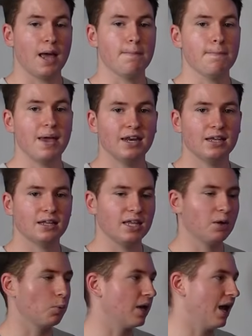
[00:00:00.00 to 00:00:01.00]

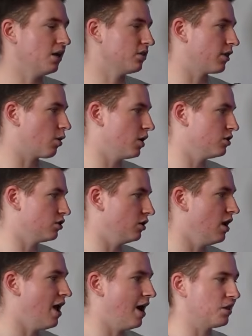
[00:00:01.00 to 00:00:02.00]
Immediately we answer the question,
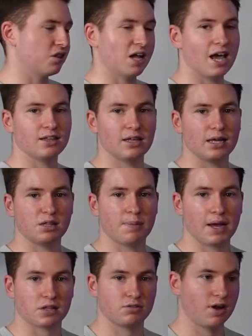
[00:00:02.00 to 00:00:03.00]
a sale and
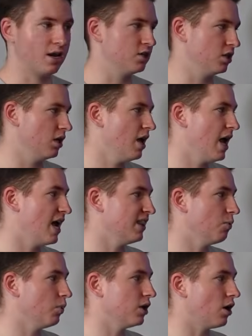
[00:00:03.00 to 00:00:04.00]
leaseback strategy, and
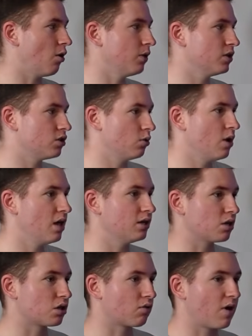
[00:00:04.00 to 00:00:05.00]
then we go into
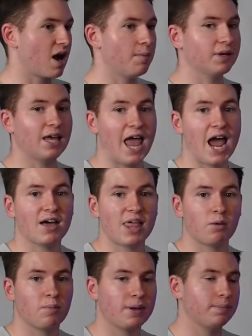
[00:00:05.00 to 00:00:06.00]
describing how
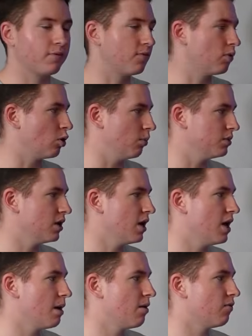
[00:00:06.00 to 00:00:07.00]
that would be performed
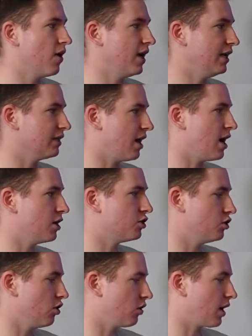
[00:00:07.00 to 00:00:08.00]
for any
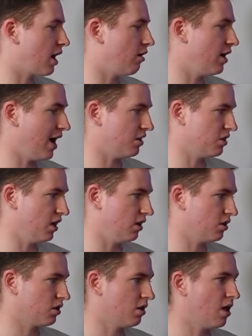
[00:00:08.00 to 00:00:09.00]
large non-current
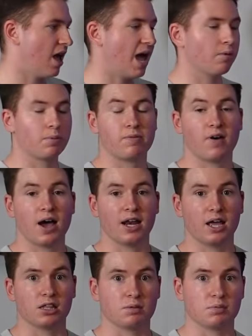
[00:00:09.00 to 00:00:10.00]
assets, and it will provide
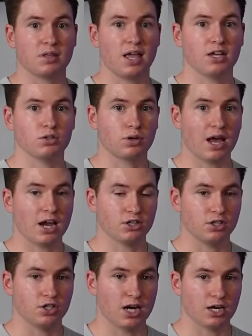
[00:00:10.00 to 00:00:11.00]
a substantial
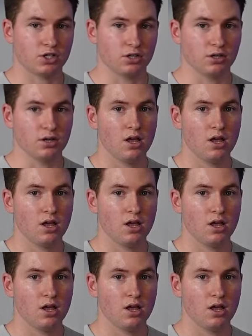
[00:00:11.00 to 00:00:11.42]
cash injection.